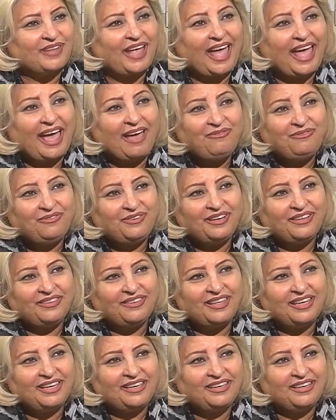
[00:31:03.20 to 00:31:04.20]

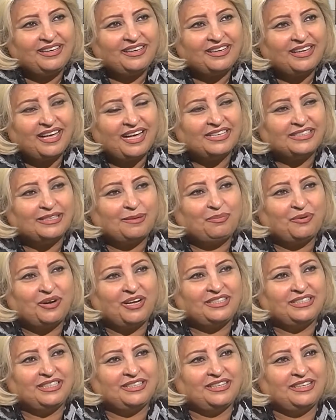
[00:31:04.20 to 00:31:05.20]
everything has a
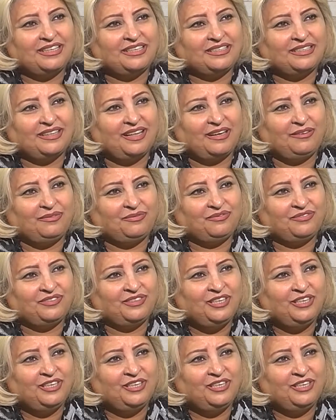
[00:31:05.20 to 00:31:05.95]
price in this life.